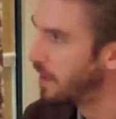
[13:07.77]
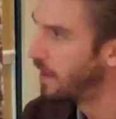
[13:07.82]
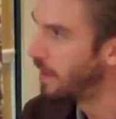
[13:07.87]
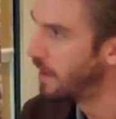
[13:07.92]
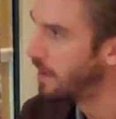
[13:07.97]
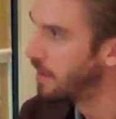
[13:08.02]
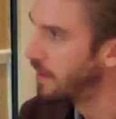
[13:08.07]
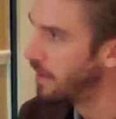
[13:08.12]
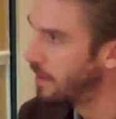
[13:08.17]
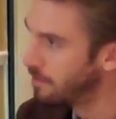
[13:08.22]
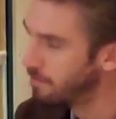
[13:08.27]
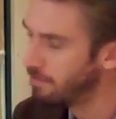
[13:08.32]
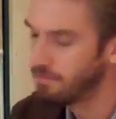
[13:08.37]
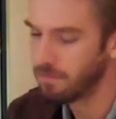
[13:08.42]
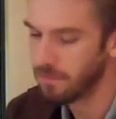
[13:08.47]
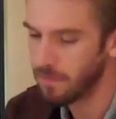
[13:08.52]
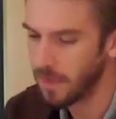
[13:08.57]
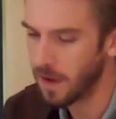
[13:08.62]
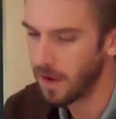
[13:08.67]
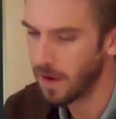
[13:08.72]
Yeah, yeah
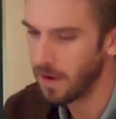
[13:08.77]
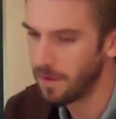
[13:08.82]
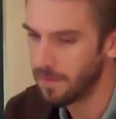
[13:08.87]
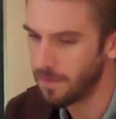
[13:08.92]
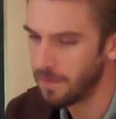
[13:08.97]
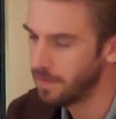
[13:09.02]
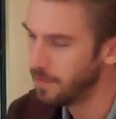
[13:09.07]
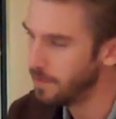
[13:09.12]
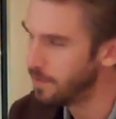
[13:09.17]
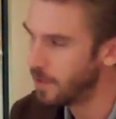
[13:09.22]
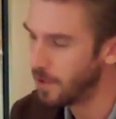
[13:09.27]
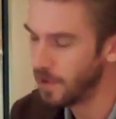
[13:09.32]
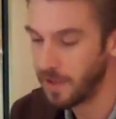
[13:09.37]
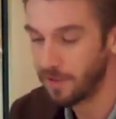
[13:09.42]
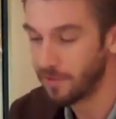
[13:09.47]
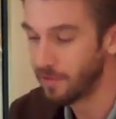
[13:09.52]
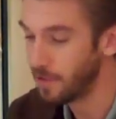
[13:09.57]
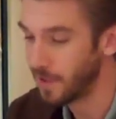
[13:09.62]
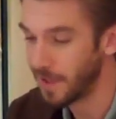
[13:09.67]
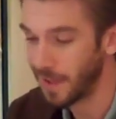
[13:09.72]
great, yeah. fantastic. Very
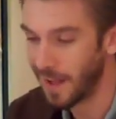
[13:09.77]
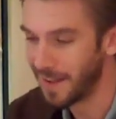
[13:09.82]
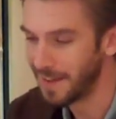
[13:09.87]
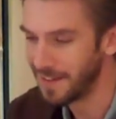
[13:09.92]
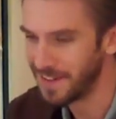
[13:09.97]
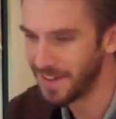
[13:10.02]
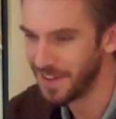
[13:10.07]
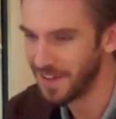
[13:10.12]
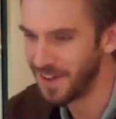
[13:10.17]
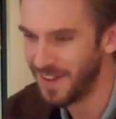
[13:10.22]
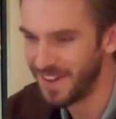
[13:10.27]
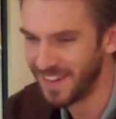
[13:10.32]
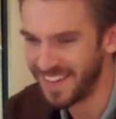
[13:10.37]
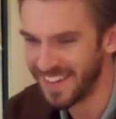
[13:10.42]
different again, you know.